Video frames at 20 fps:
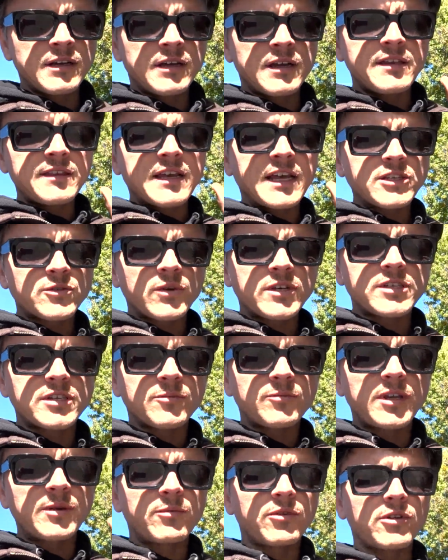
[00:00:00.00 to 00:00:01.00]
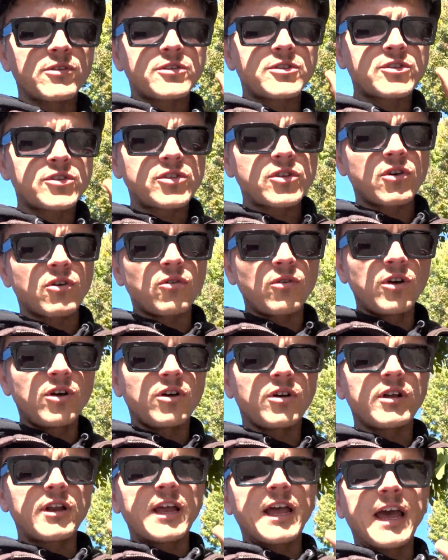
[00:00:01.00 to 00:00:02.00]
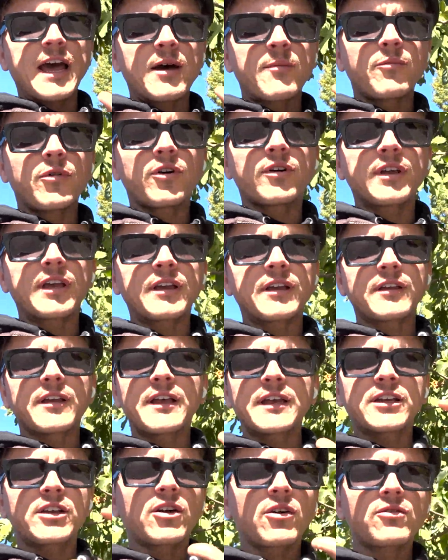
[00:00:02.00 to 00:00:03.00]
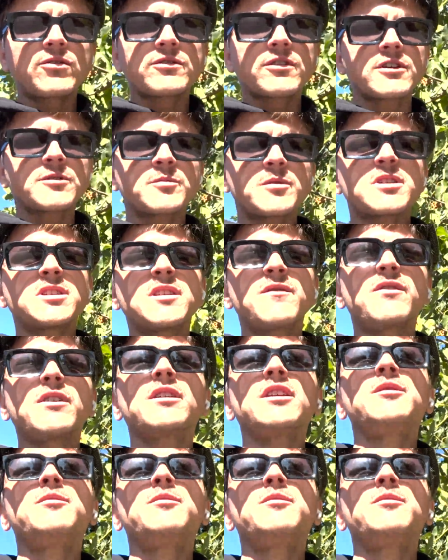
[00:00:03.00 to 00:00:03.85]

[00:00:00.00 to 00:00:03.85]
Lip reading: And that's why some people are so good at booking like co-stars specifically,